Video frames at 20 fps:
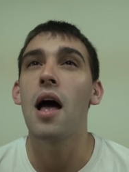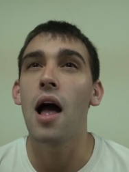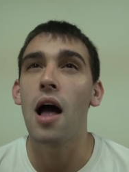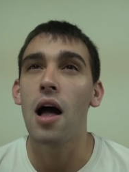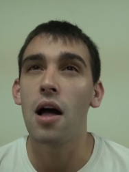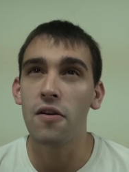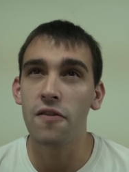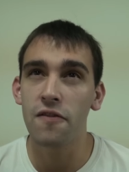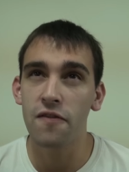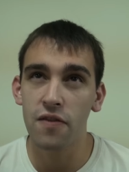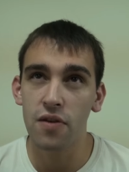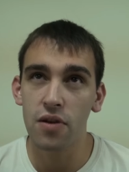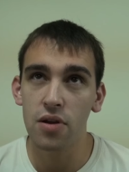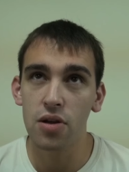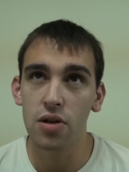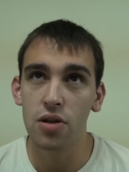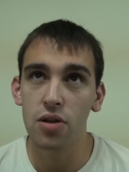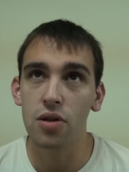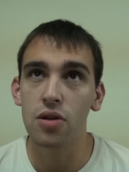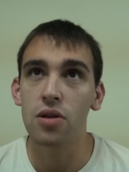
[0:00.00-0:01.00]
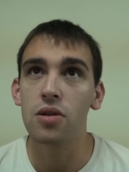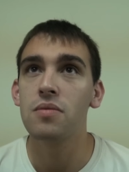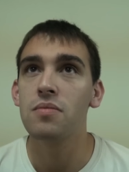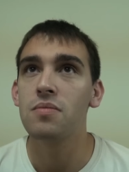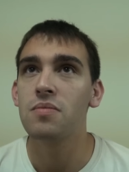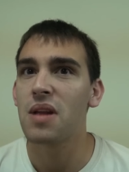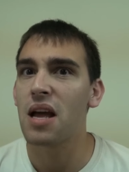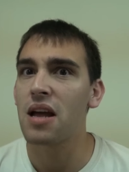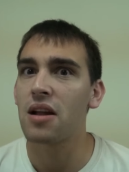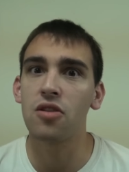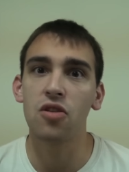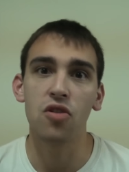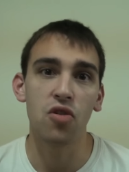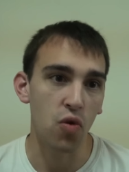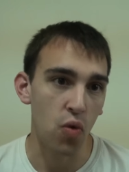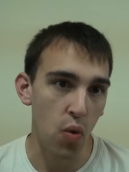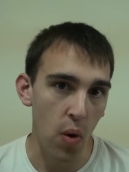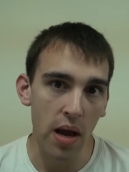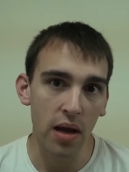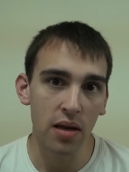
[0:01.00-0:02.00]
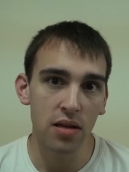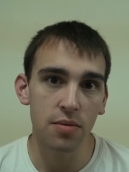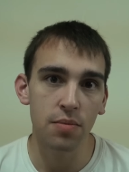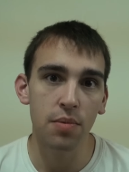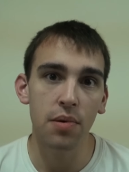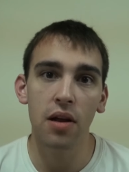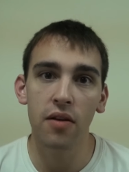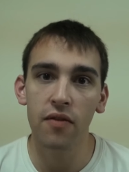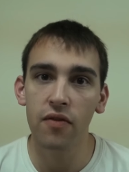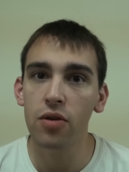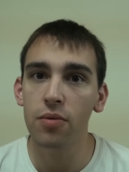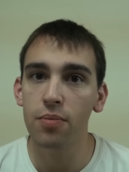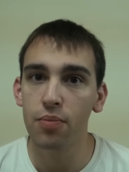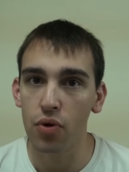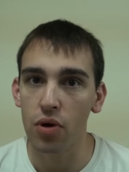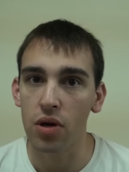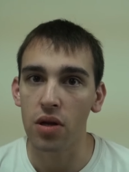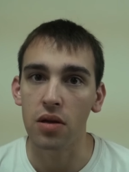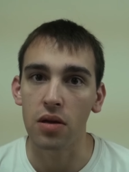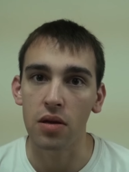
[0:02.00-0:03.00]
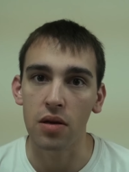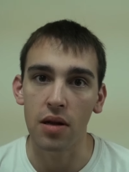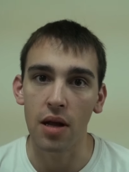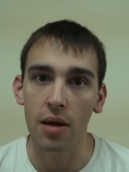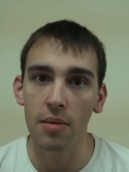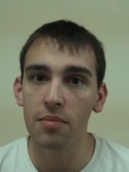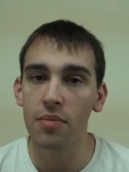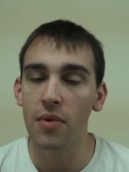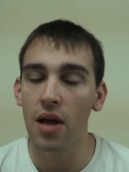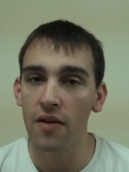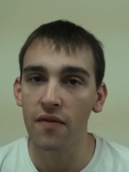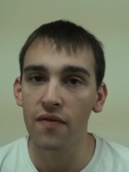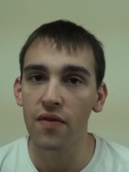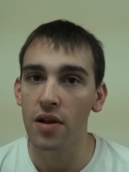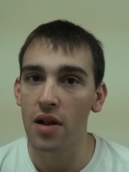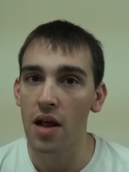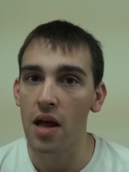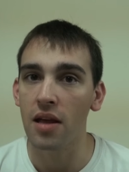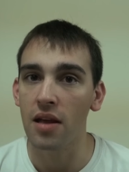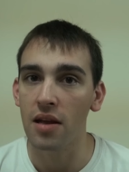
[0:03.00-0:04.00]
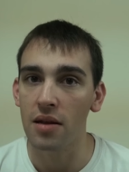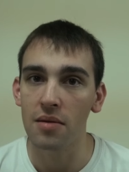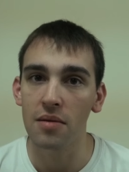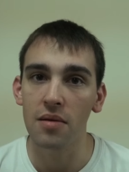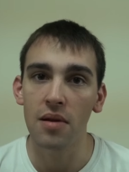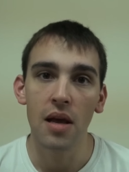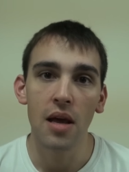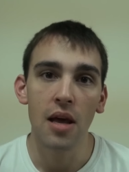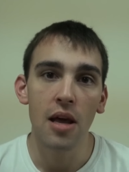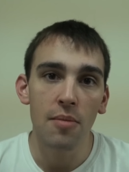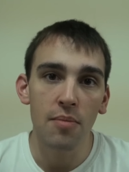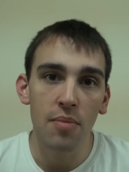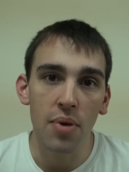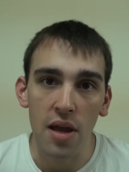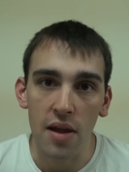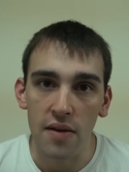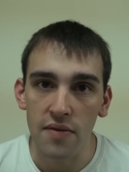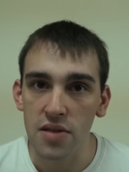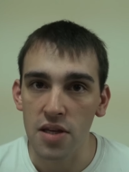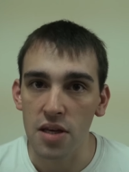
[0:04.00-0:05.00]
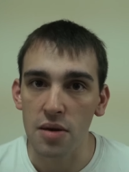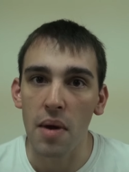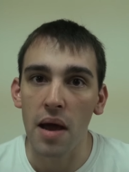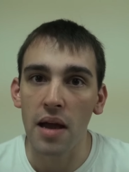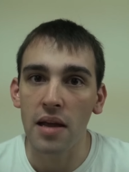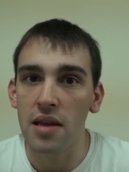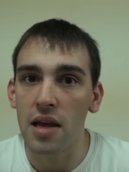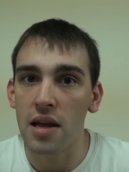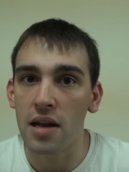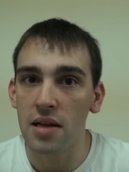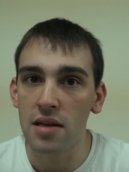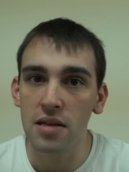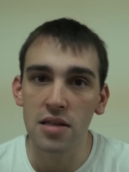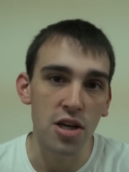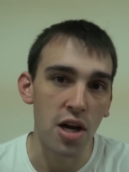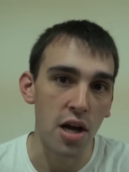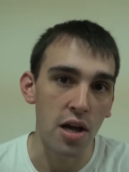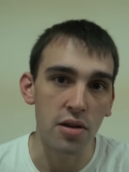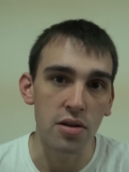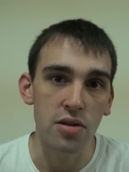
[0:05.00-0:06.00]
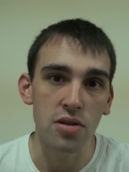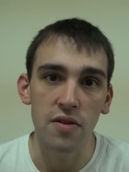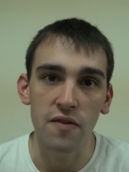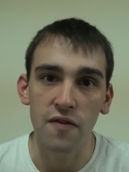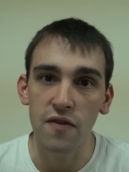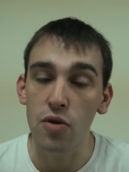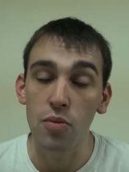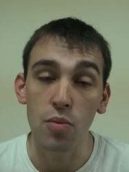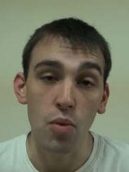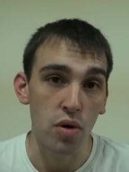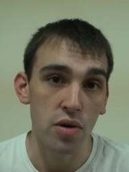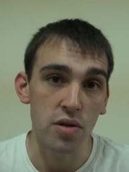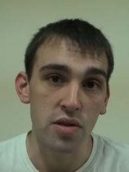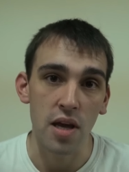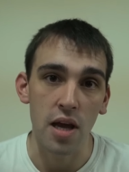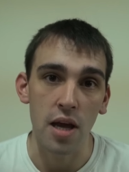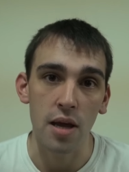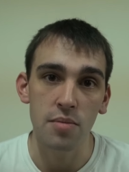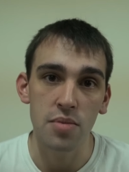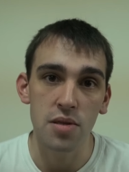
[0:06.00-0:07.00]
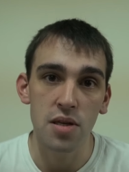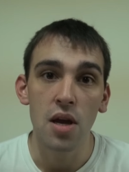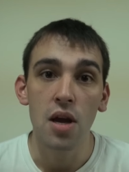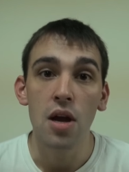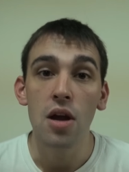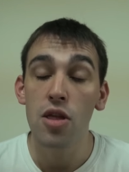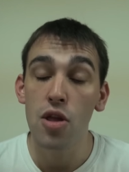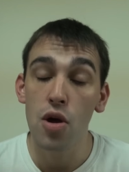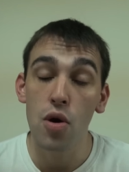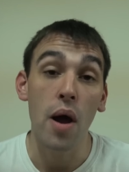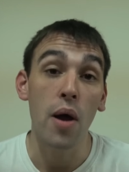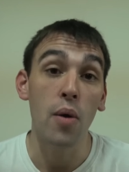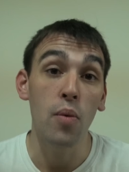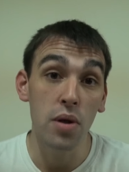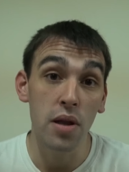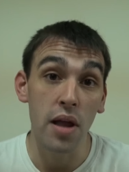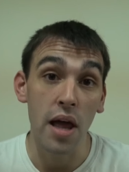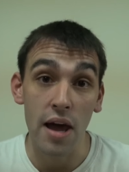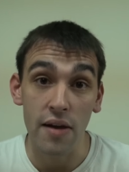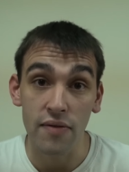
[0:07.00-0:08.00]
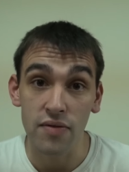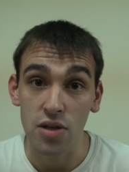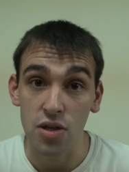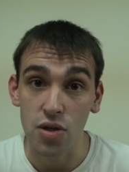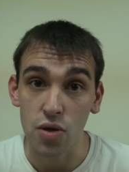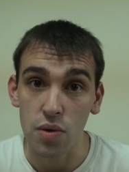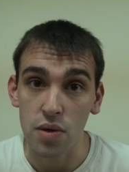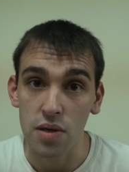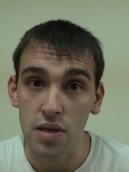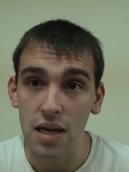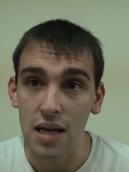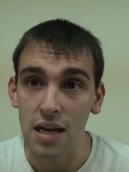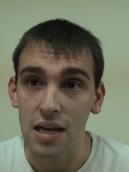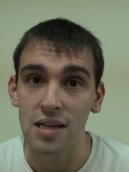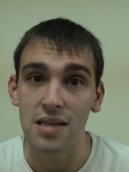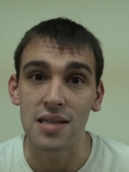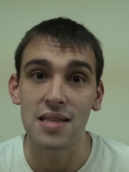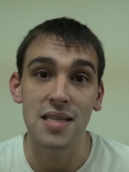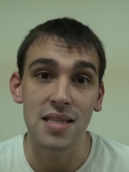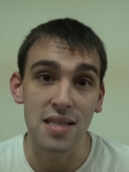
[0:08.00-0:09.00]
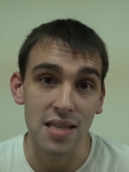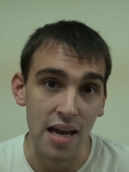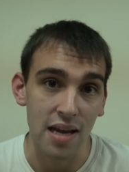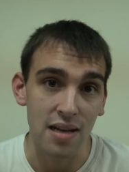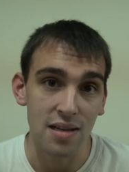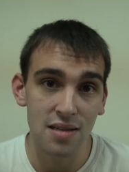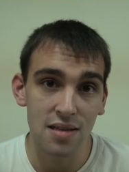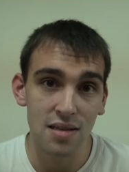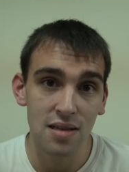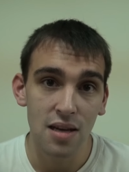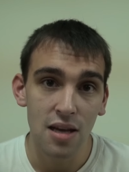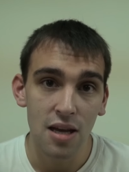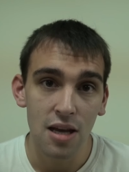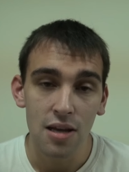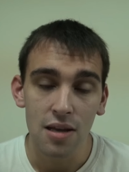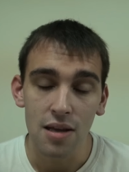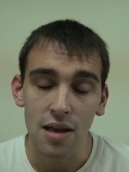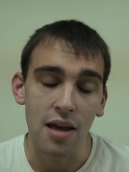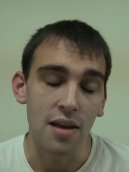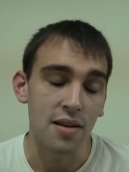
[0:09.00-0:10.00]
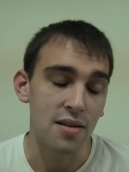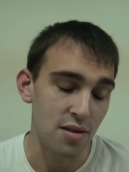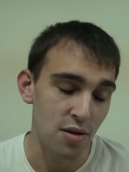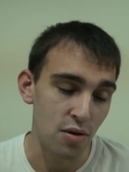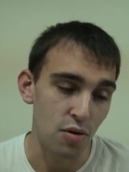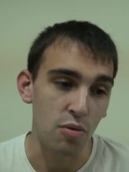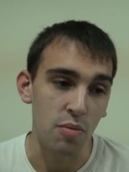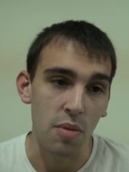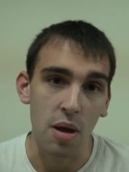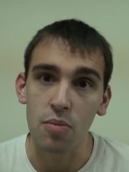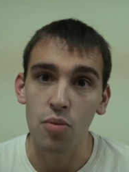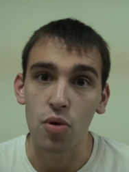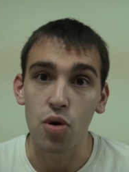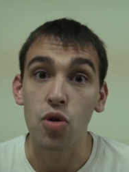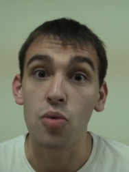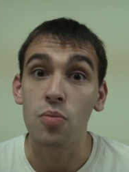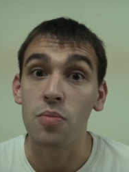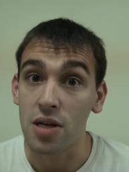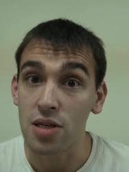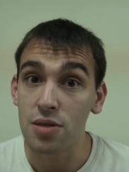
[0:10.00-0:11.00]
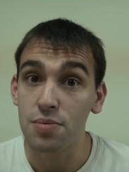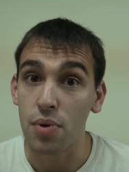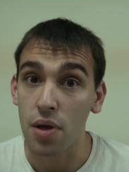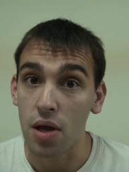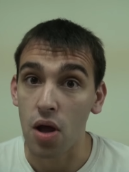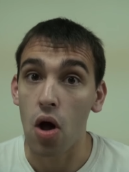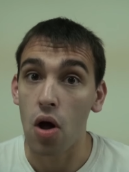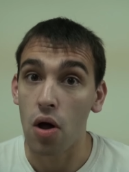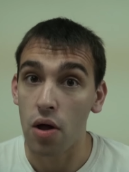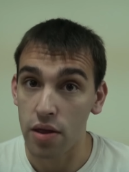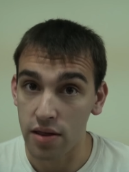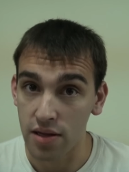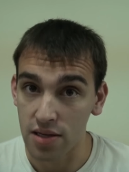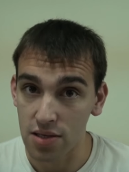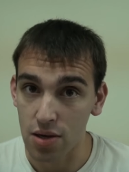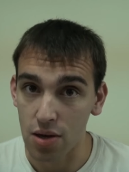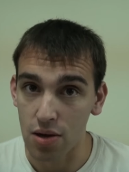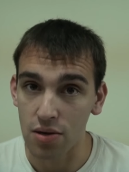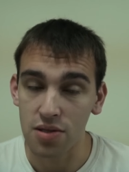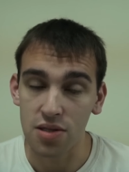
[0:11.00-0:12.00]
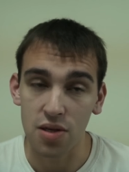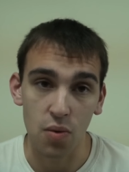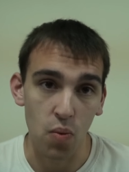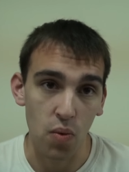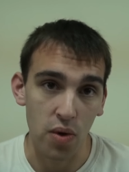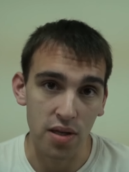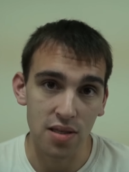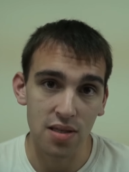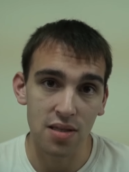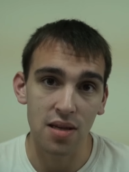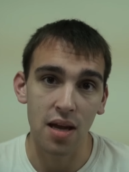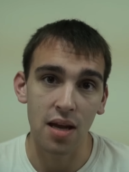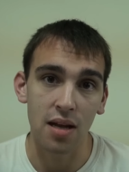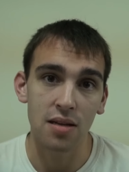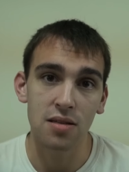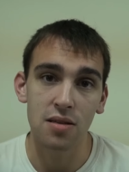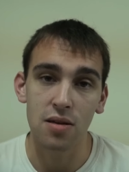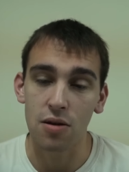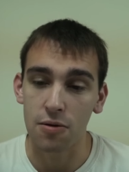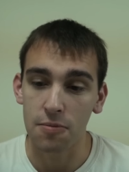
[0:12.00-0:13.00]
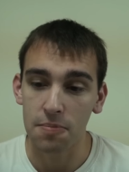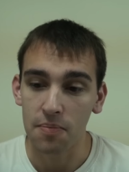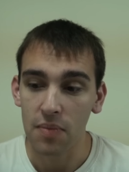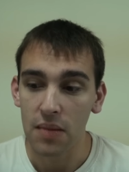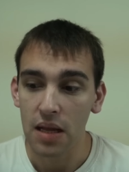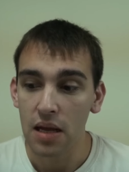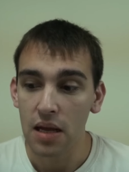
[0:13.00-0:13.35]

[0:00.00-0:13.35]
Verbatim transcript: I'll feel not great, but I'll feel pretty good. I'm confident I can PFC Magnetic Challenge a few more times, though I will have to do it in a set as you remember, you must play all of the songs in one set, so